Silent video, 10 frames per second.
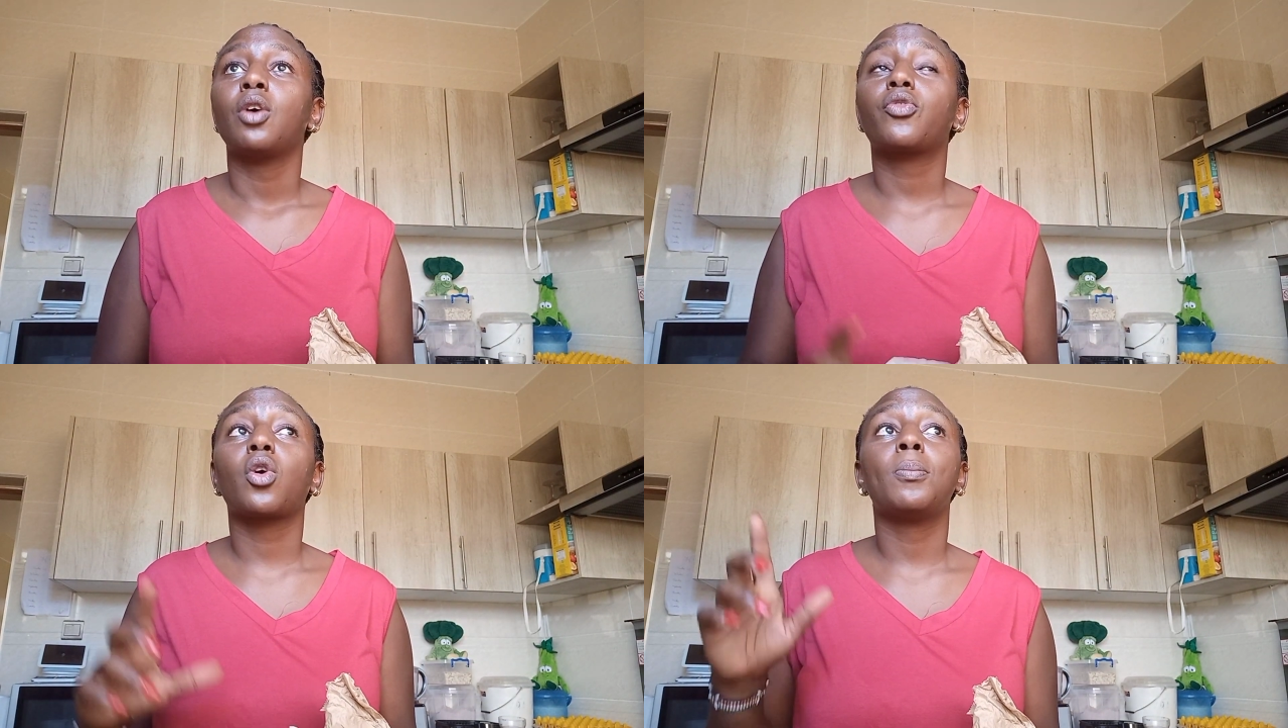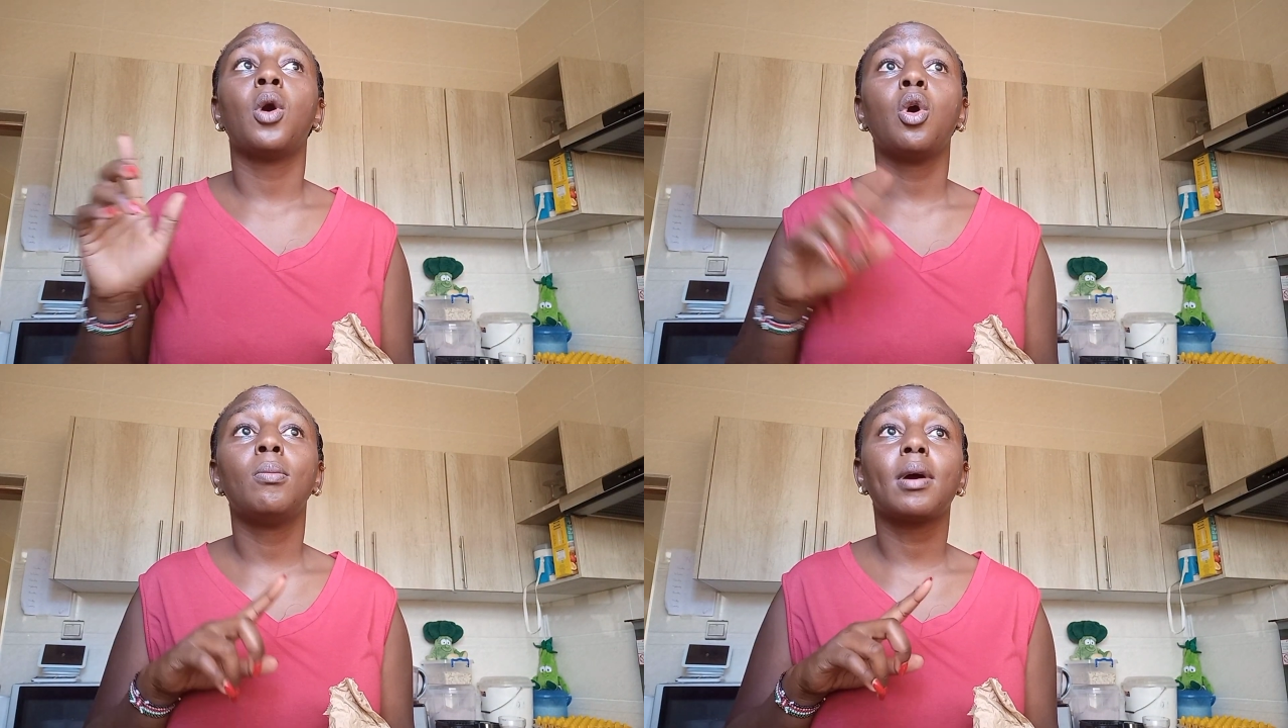from
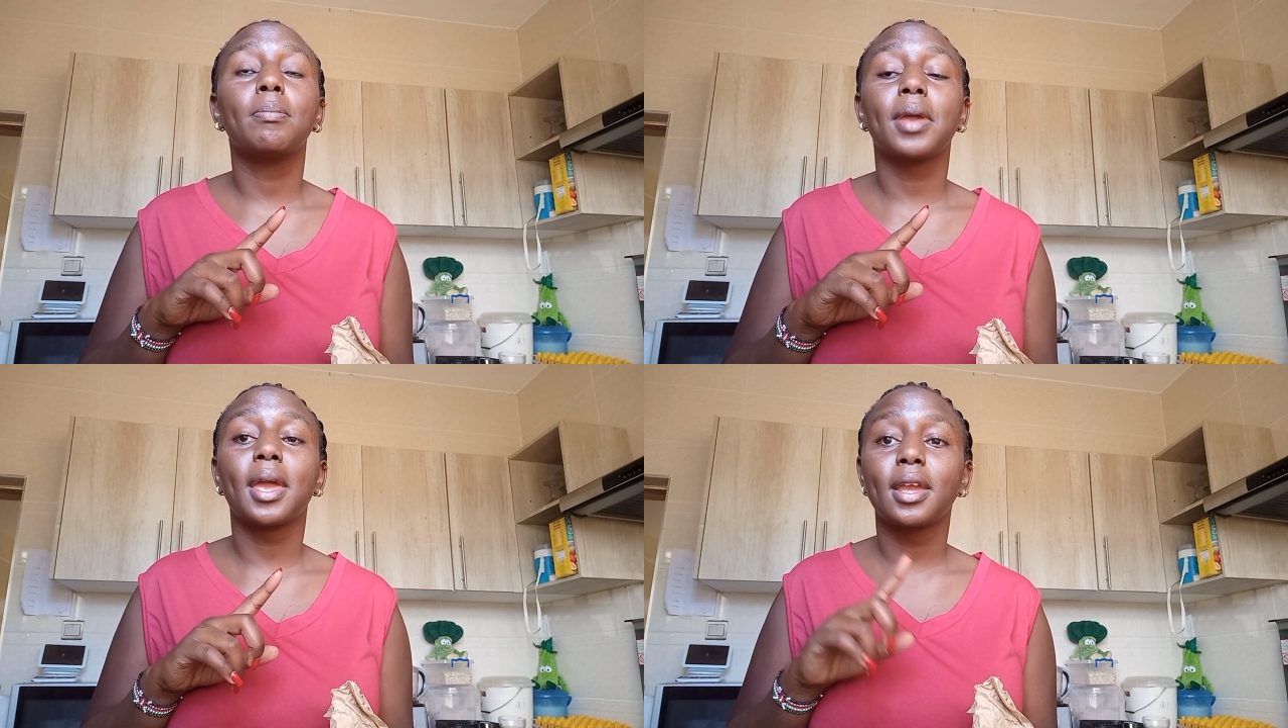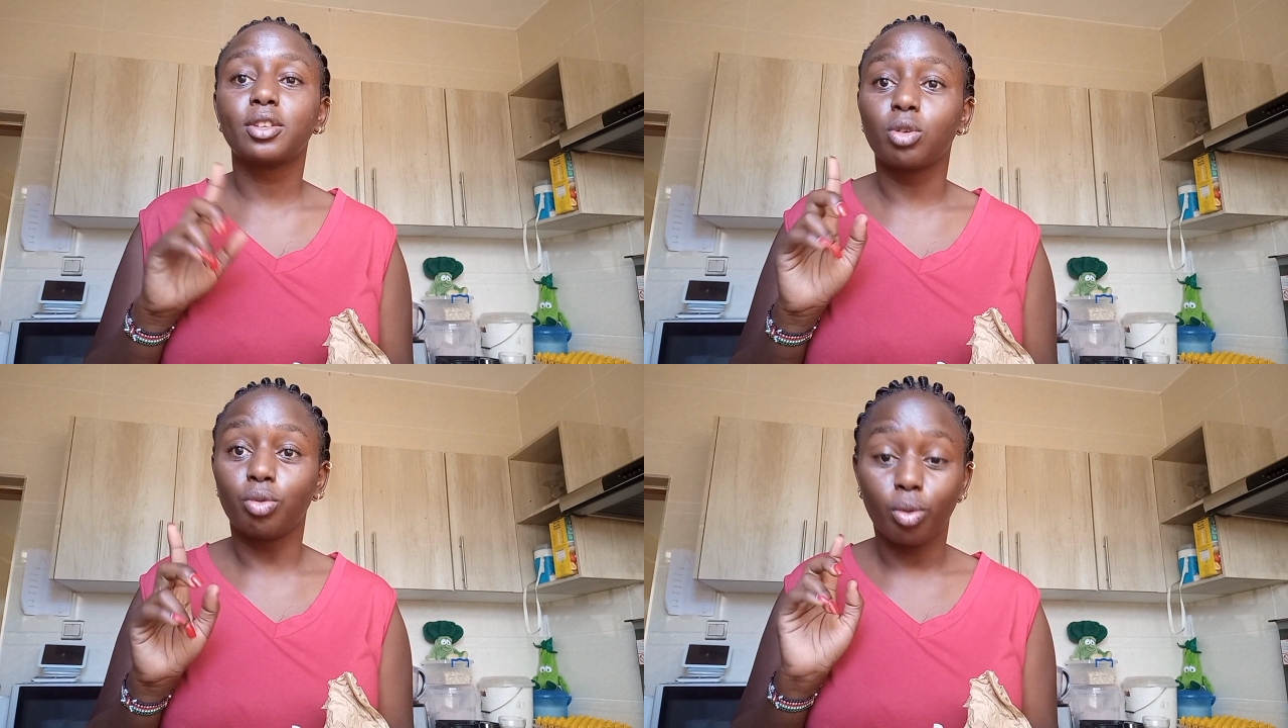Homa Bay
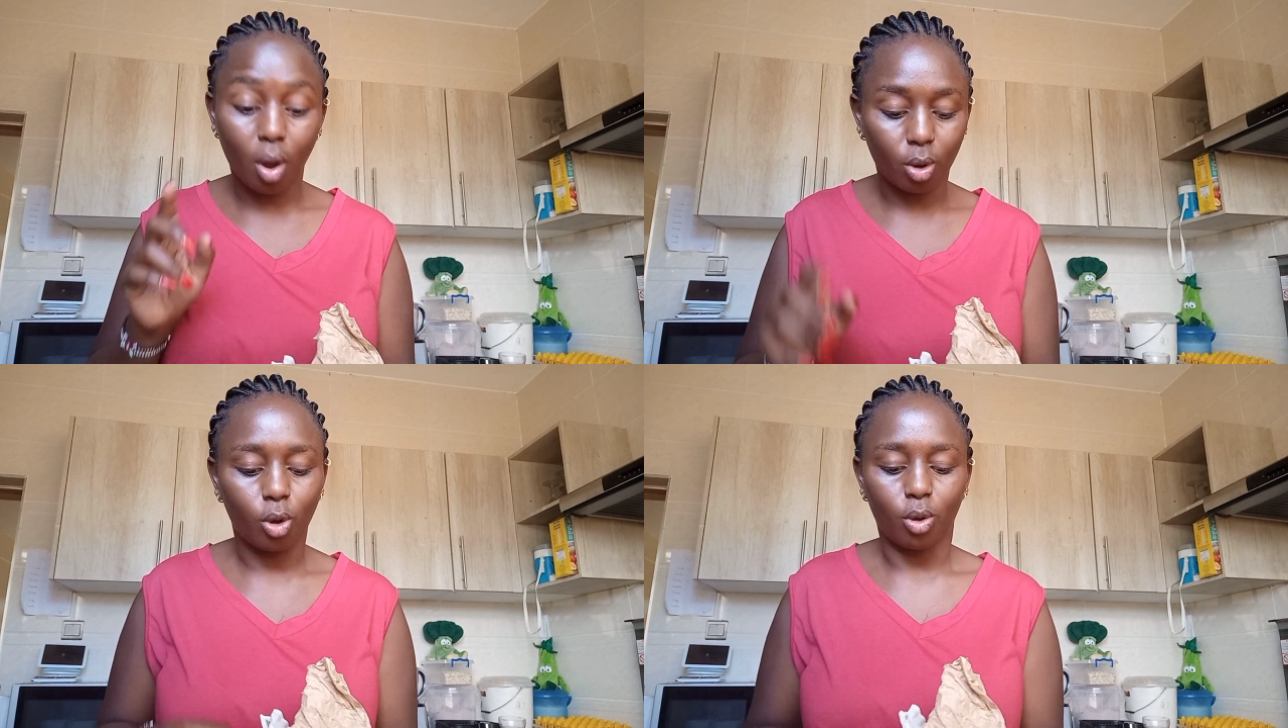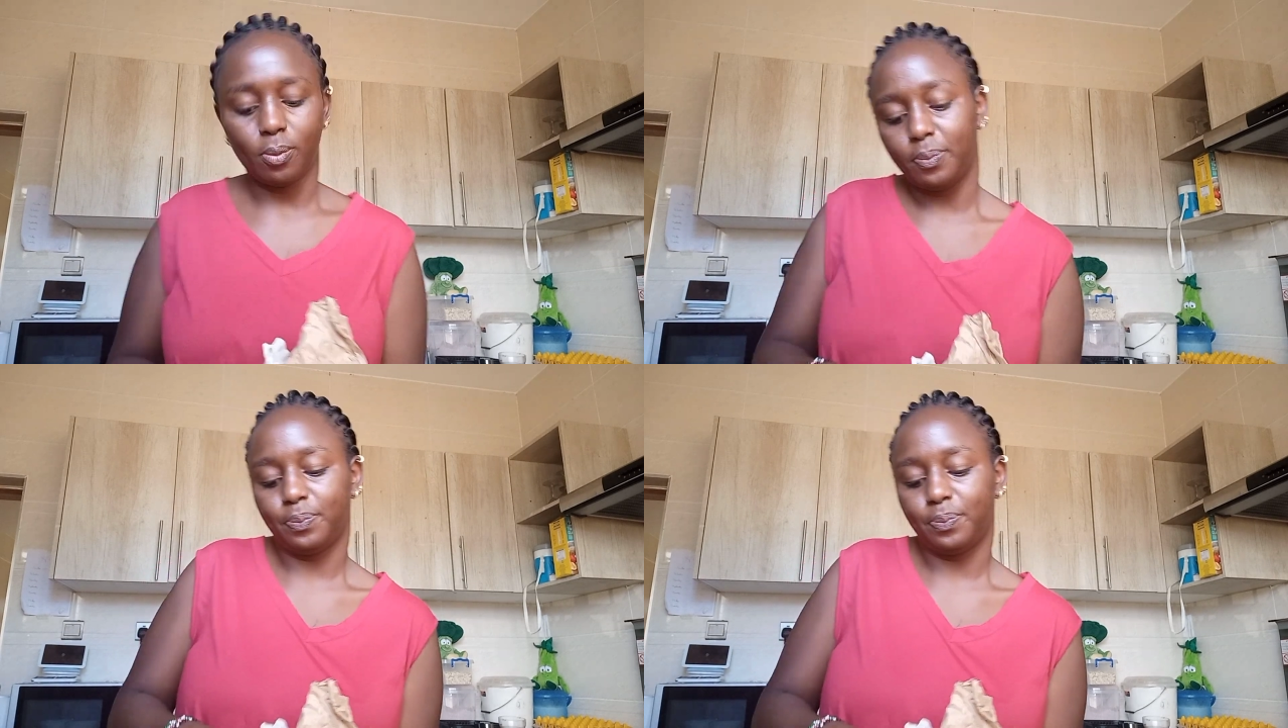to Rongo.